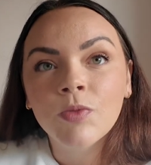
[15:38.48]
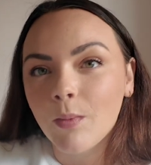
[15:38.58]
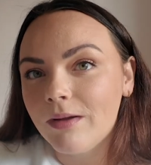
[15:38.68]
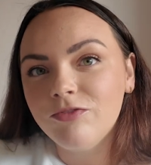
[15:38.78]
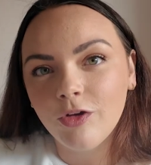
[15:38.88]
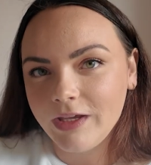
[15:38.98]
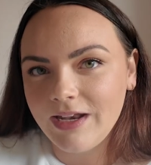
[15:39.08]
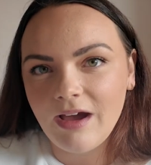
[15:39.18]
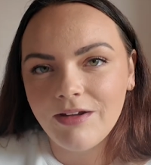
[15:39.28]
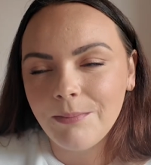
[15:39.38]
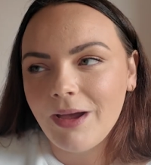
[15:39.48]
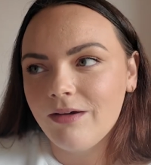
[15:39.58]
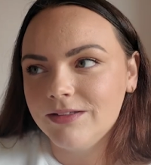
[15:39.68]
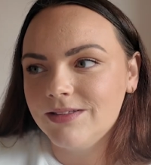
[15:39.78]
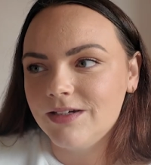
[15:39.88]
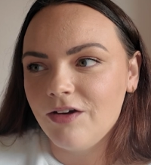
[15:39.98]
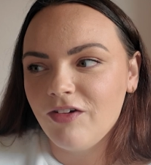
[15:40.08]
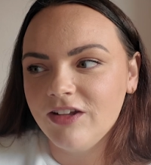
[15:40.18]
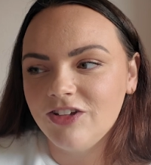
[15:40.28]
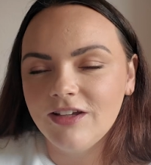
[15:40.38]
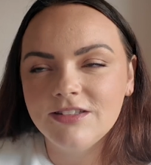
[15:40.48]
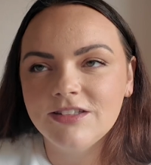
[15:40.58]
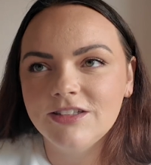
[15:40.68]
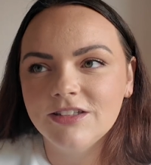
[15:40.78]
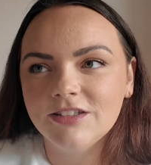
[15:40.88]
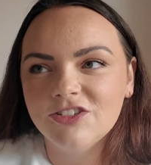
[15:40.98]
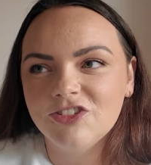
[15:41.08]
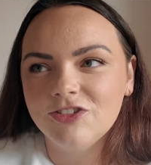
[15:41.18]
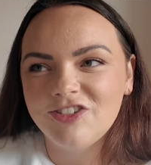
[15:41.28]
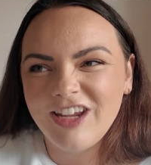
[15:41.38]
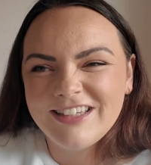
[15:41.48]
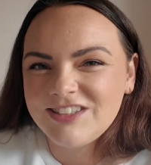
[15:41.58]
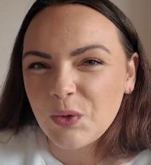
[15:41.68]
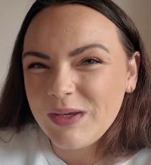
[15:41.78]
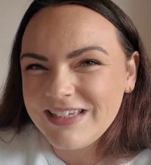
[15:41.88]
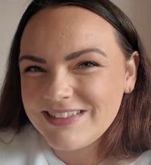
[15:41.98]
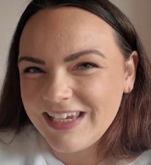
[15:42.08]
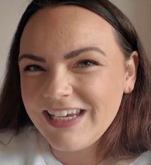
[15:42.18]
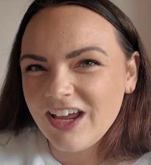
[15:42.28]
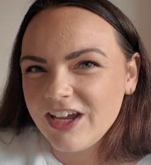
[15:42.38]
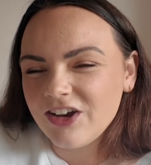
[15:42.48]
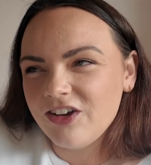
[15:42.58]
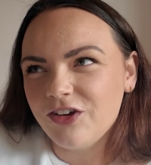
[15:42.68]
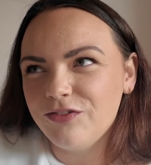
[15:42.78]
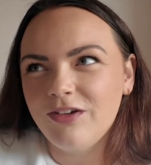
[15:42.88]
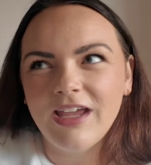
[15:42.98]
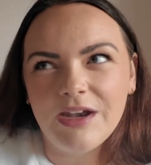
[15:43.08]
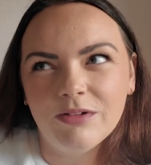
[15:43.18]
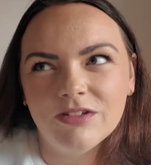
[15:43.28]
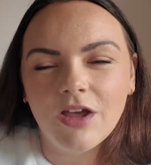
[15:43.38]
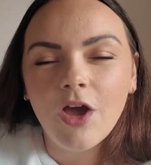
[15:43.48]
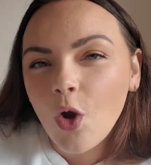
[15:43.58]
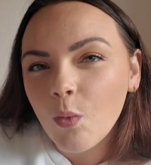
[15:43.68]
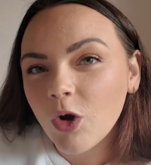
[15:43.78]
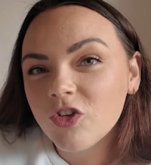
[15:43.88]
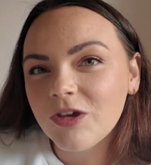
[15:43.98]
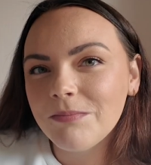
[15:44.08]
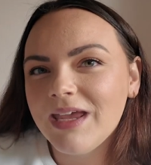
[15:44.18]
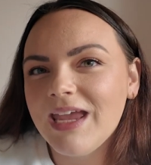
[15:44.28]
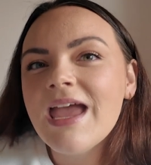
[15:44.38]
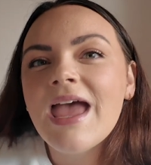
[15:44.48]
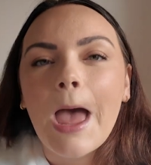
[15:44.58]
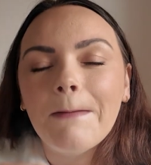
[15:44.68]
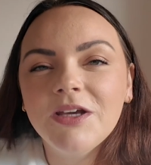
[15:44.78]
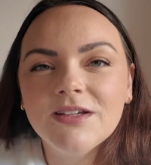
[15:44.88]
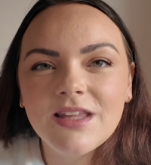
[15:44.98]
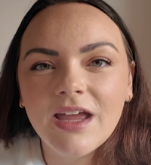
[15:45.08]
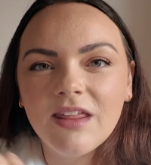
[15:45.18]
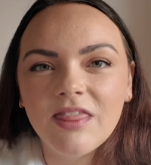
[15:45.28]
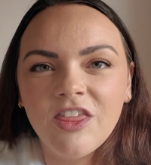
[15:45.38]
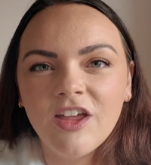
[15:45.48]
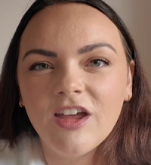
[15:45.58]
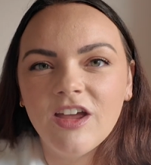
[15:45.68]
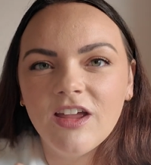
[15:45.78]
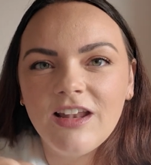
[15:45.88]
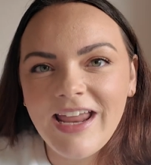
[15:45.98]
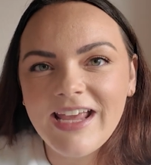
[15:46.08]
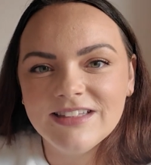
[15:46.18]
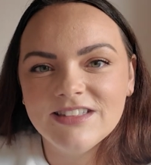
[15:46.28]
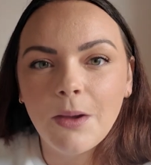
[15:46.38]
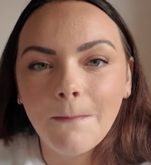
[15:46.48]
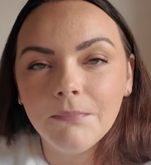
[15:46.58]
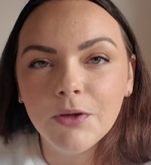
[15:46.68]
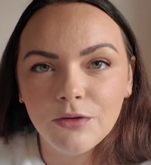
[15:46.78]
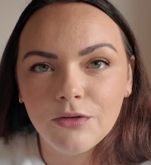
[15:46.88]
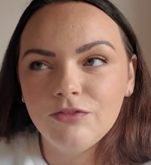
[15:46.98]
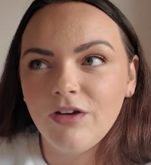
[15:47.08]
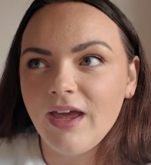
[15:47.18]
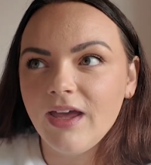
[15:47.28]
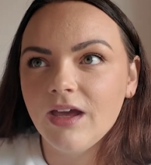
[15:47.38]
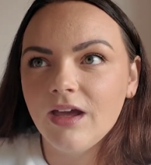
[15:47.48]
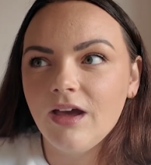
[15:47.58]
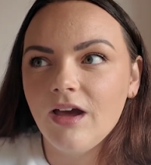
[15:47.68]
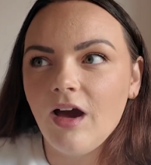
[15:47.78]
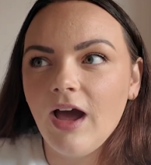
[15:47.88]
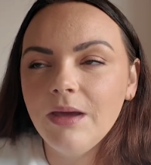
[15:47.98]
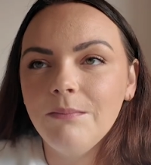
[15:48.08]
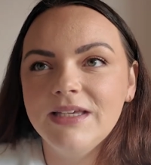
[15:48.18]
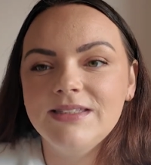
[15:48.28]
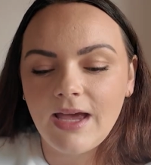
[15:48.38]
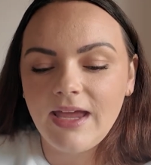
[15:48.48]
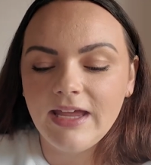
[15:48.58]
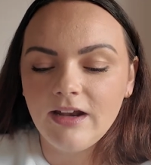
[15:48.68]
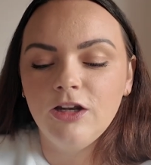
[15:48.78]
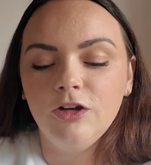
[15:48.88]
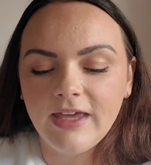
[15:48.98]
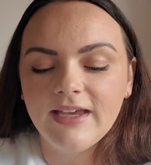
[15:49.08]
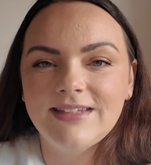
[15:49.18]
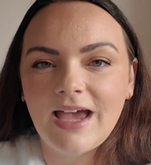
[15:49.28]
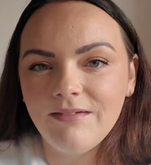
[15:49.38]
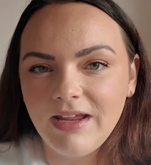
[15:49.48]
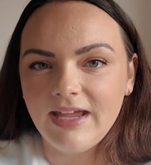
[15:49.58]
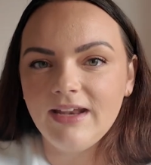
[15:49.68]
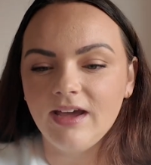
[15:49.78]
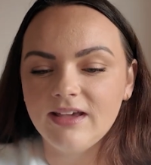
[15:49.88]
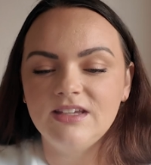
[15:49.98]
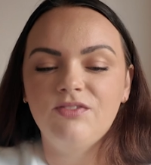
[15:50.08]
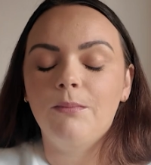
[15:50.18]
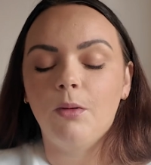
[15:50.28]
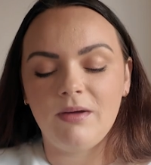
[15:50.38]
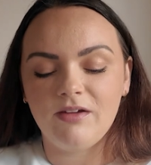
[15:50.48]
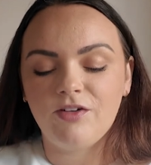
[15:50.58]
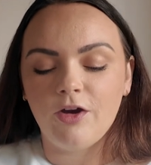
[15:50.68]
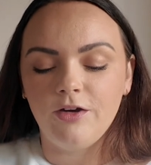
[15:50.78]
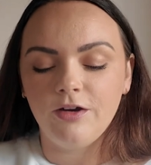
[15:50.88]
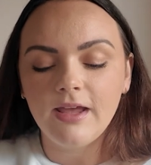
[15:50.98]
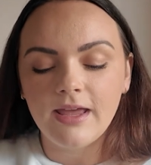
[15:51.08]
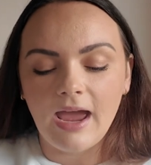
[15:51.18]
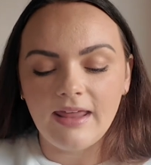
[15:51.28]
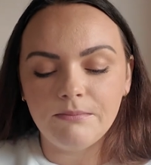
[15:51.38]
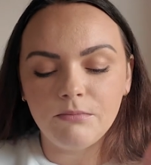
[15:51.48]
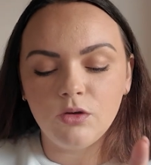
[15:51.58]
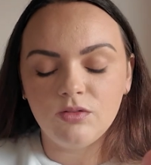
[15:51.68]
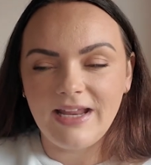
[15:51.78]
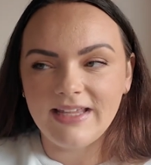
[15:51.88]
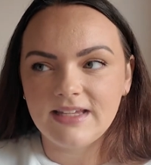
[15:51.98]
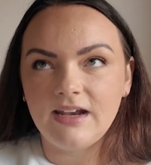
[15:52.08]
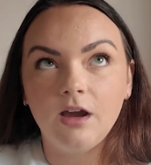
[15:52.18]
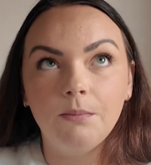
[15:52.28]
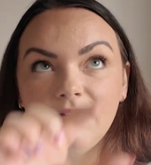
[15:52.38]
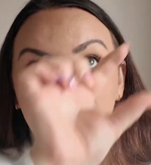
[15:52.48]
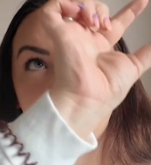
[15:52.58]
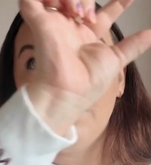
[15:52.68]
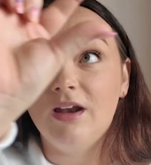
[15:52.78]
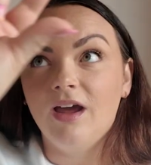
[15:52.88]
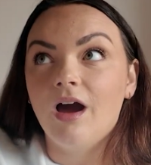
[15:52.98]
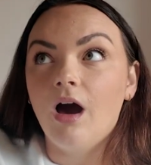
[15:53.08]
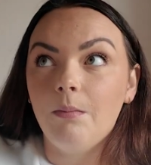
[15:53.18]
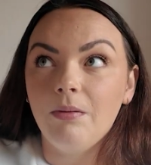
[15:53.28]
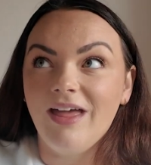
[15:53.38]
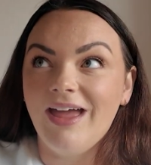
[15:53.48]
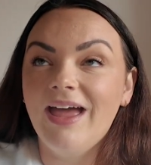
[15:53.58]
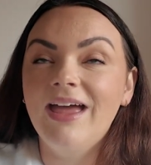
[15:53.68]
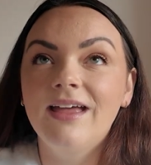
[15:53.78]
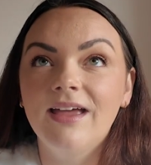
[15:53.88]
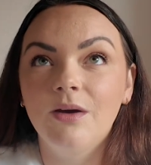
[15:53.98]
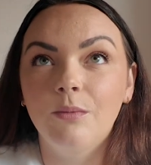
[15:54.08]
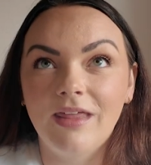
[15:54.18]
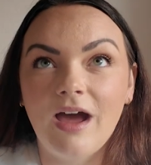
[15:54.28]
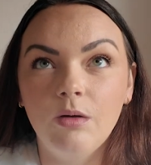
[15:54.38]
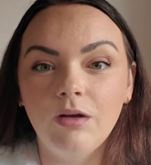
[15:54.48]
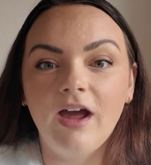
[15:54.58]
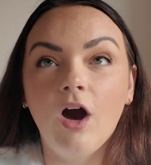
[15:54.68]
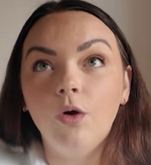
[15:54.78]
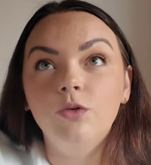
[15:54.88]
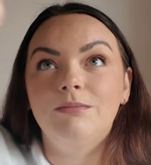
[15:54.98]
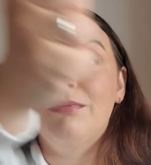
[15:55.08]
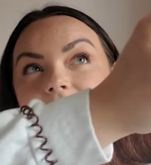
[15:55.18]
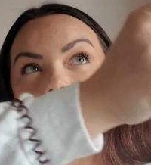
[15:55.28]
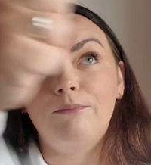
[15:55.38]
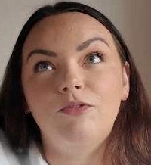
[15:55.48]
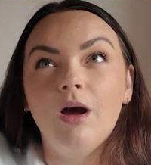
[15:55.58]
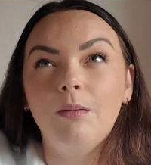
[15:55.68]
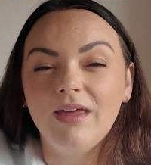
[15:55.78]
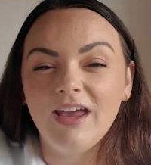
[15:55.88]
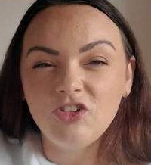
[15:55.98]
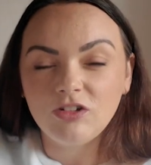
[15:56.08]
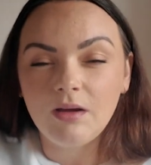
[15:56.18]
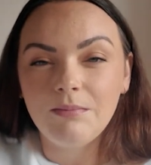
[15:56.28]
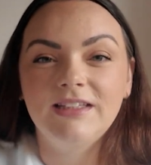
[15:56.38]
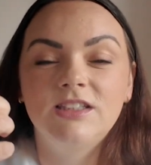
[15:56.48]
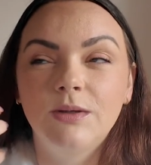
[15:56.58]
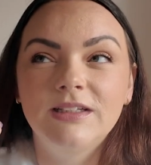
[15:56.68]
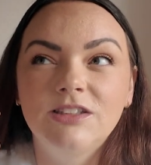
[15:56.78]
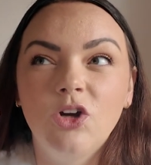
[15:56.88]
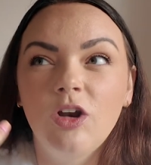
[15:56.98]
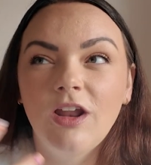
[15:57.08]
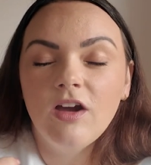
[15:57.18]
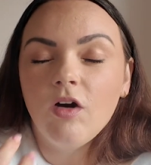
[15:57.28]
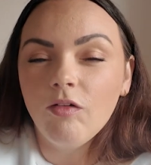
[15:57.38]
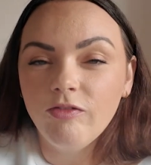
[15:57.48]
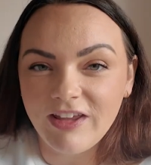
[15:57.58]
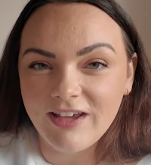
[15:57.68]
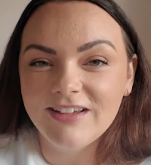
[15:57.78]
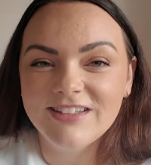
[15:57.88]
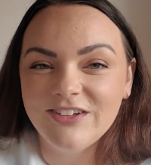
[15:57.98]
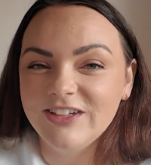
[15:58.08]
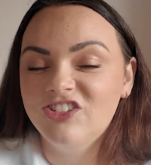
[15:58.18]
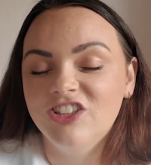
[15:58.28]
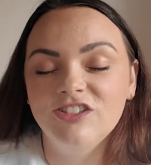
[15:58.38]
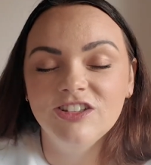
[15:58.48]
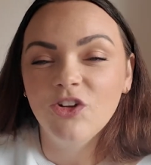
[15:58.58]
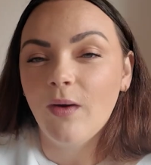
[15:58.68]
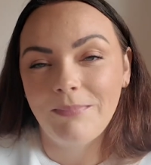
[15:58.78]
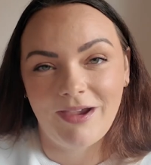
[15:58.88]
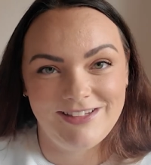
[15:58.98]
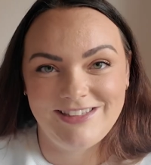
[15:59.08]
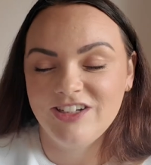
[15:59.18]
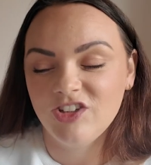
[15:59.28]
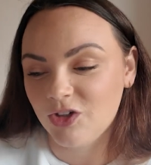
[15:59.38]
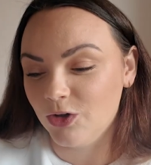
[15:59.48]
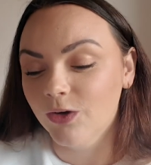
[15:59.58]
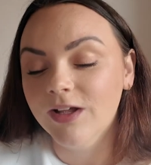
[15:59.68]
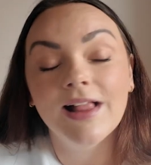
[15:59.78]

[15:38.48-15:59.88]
when I'm vlogging out and about and stuff, it's so easy. Like I don't feel like anyone's watching me, and because like the lens can move, like I can be sat here like looking down at it like as if I'm on my phone, and then move the lens and I can be filming like up there without like holding my camera up there. Do you know what I mean? So it's not like obvious, so it's just not embarrassing at all,